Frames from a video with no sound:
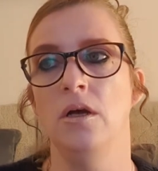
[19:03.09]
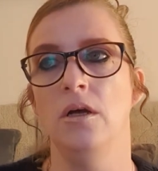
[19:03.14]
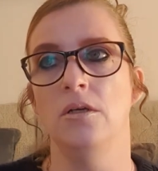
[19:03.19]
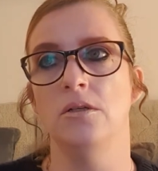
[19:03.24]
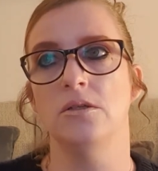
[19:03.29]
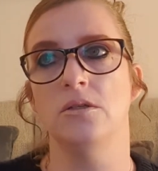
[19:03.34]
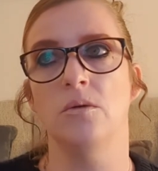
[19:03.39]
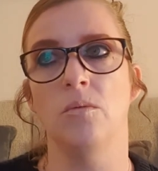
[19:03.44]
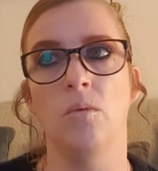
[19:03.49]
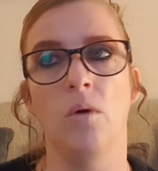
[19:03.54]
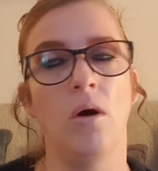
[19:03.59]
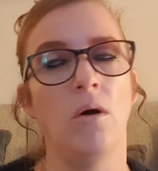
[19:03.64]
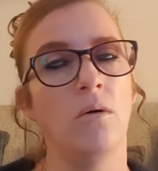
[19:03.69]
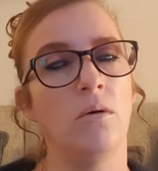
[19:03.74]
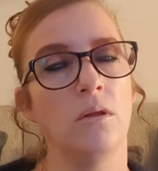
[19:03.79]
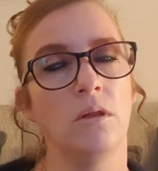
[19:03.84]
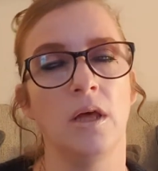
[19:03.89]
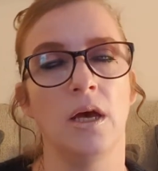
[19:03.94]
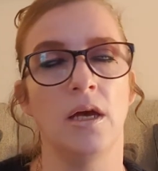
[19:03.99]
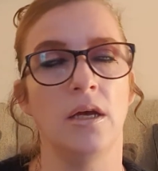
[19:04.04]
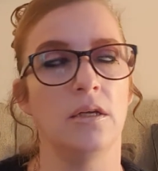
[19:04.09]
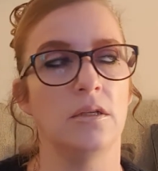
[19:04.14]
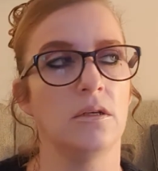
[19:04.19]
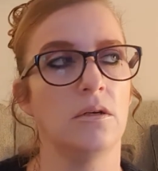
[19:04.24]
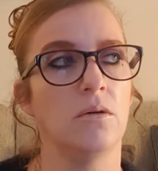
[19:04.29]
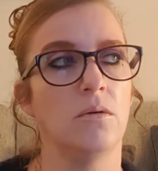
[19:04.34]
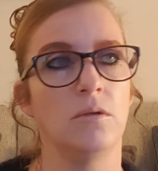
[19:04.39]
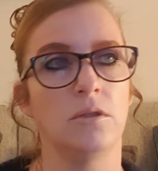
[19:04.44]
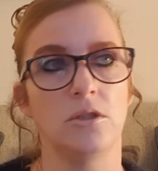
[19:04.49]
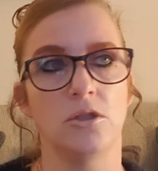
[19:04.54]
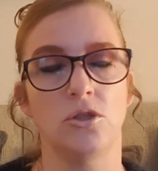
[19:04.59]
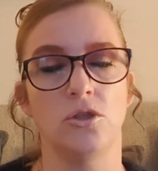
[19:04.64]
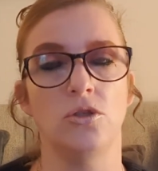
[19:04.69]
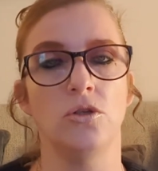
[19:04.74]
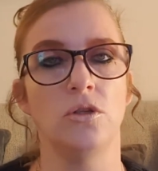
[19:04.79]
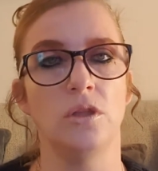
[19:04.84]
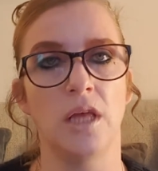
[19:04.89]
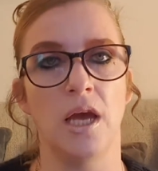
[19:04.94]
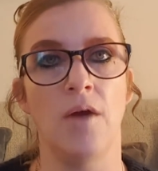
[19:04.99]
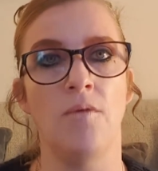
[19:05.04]
So while they're kind of
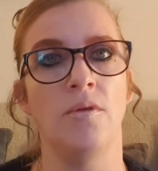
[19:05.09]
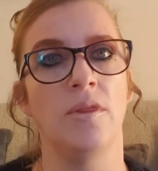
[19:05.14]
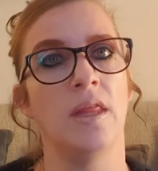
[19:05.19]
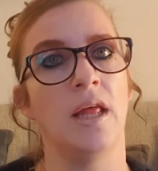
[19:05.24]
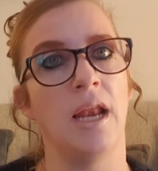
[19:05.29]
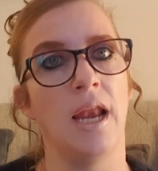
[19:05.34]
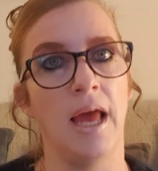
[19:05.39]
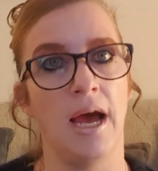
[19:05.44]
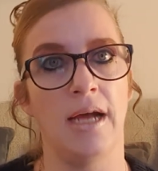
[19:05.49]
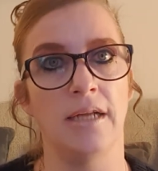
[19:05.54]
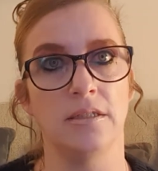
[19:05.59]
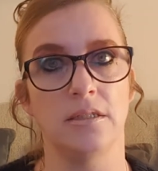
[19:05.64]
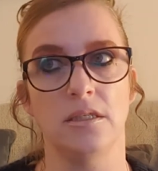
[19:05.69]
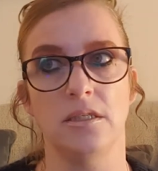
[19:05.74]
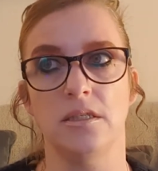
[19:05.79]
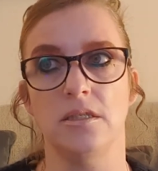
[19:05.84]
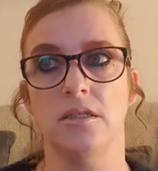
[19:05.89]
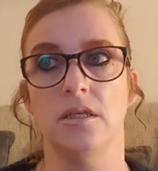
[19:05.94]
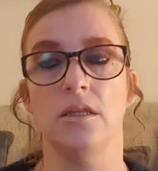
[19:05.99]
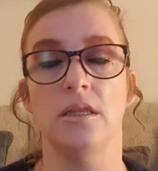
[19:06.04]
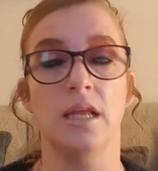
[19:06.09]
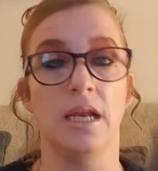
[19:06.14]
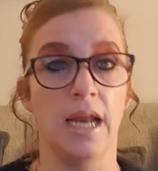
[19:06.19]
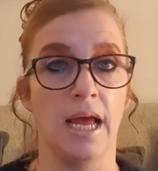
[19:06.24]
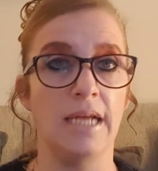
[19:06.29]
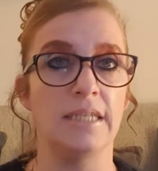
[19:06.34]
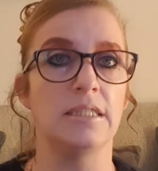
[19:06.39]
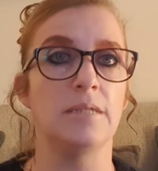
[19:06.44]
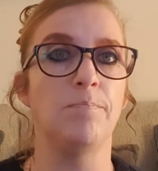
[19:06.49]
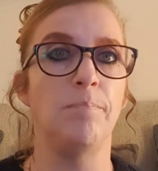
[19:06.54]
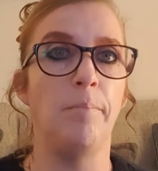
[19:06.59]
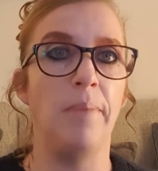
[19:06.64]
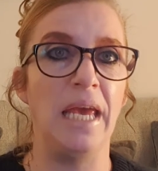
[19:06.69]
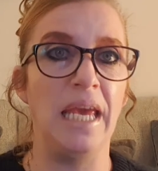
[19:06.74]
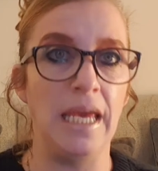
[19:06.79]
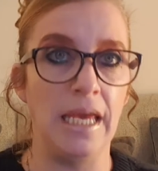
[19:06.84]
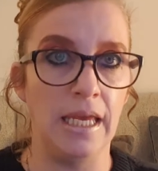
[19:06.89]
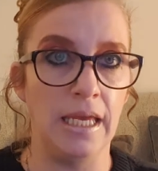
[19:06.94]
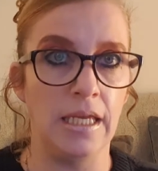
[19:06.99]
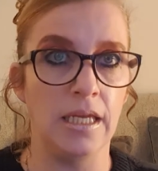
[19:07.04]
stood there, and the lads
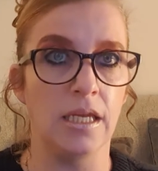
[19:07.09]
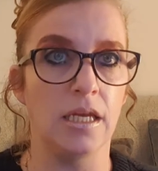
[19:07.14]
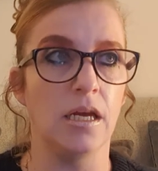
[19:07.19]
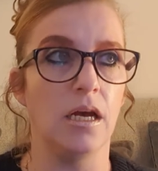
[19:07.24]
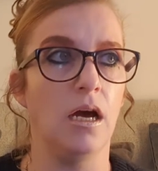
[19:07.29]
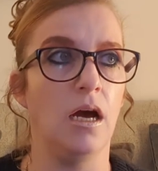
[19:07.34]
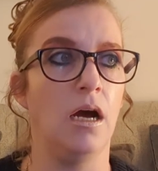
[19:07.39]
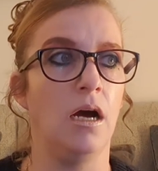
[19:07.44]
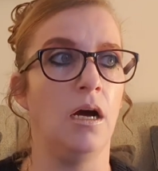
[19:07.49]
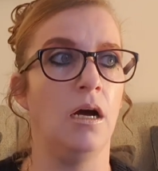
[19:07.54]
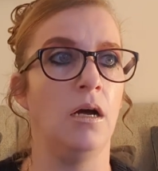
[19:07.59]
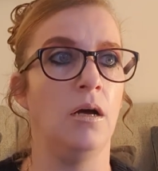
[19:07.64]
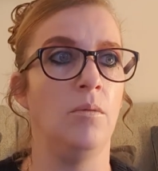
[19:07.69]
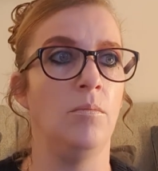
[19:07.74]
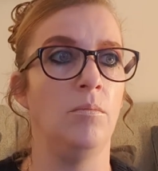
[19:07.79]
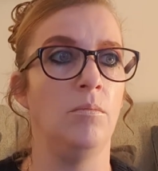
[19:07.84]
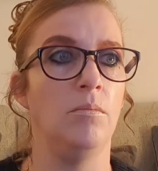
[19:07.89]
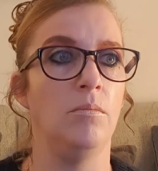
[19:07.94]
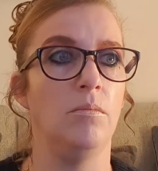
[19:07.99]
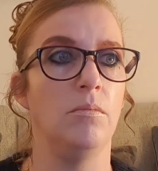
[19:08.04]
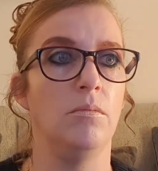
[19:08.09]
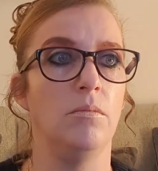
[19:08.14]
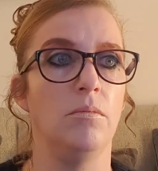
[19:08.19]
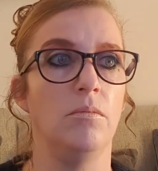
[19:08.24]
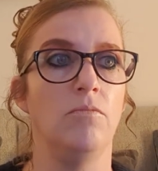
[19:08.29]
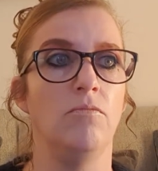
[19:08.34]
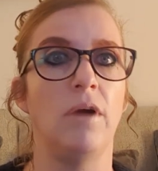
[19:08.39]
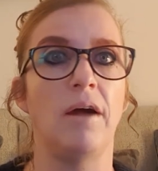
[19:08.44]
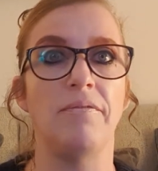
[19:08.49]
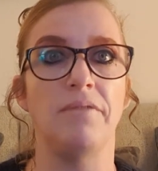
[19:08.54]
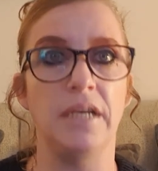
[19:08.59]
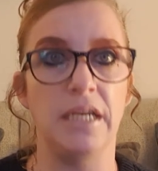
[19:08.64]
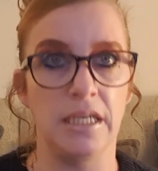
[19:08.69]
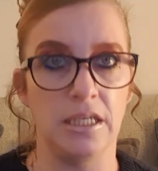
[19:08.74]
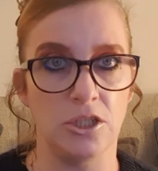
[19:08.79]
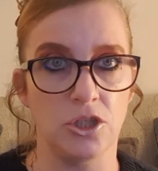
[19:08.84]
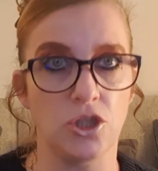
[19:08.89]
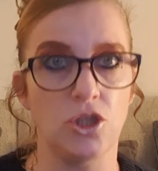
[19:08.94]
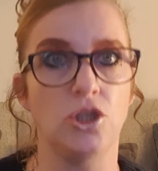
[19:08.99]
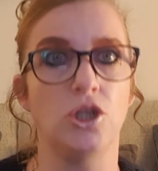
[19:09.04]
being
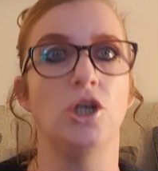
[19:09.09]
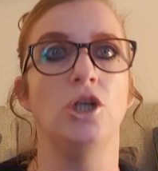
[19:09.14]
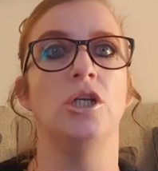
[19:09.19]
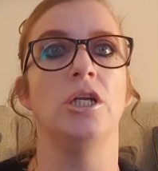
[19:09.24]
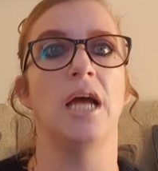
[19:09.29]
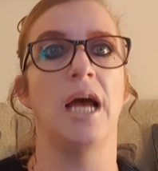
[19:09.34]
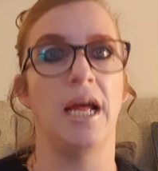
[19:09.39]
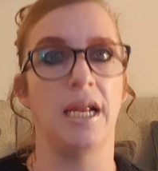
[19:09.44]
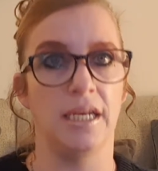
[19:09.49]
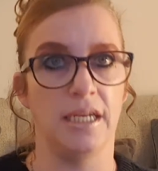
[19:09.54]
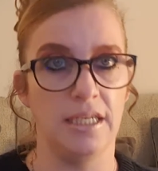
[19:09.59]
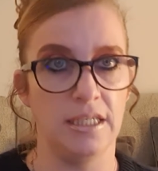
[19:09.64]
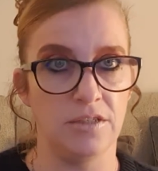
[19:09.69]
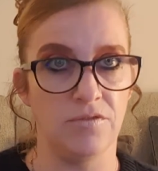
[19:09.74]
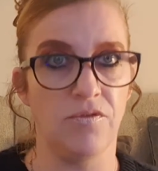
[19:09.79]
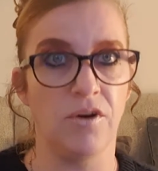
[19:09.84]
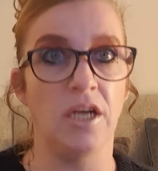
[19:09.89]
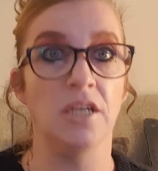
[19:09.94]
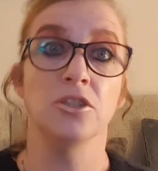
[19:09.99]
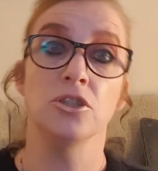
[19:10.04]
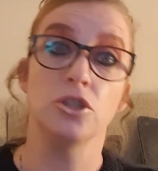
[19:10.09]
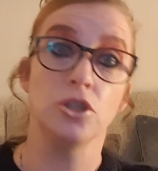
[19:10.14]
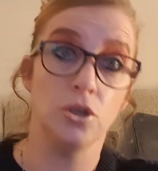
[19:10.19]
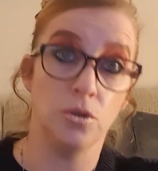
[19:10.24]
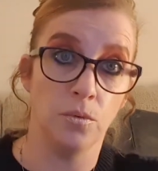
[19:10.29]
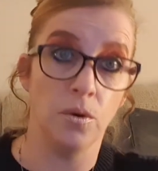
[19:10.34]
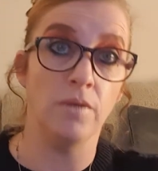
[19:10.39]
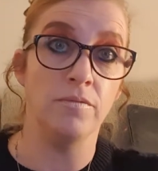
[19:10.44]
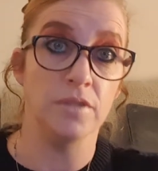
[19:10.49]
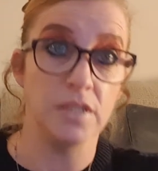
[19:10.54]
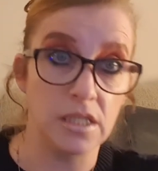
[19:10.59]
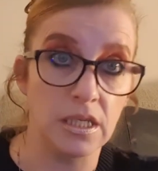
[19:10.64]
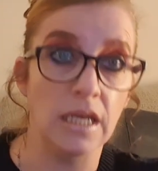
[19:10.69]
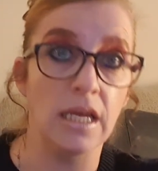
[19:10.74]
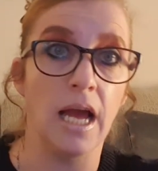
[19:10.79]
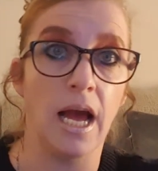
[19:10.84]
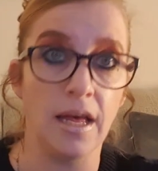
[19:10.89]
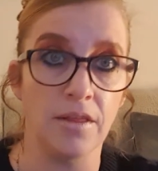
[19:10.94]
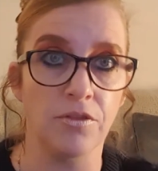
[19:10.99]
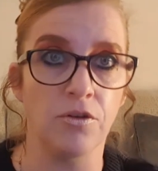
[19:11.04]
Raffalina's son and his friends, who obviously
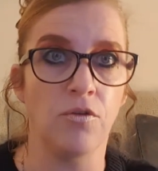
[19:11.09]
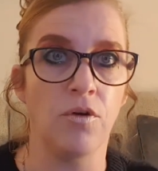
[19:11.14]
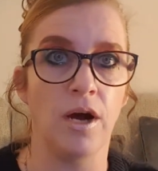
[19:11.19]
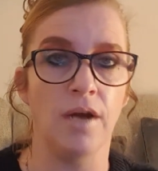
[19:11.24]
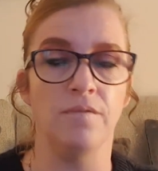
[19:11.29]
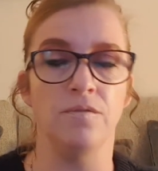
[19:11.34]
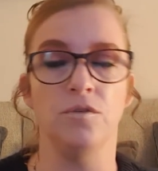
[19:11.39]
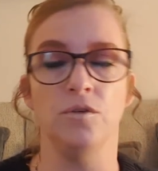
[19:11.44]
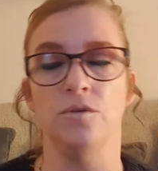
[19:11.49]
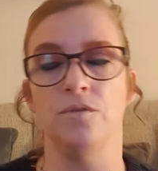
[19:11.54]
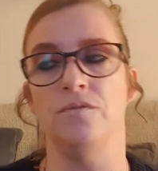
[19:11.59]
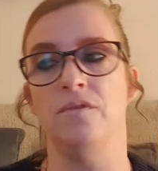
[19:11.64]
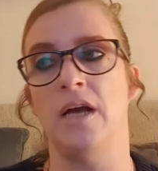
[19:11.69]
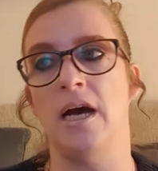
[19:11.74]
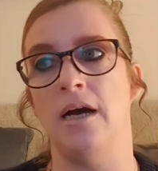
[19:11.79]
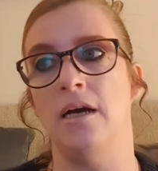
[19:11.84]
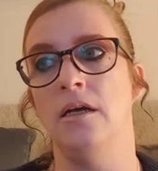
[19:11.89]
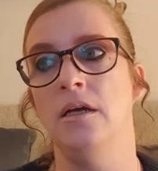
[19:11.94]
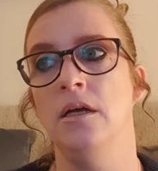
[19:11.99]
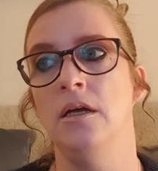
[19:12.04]
had the ground floor flat,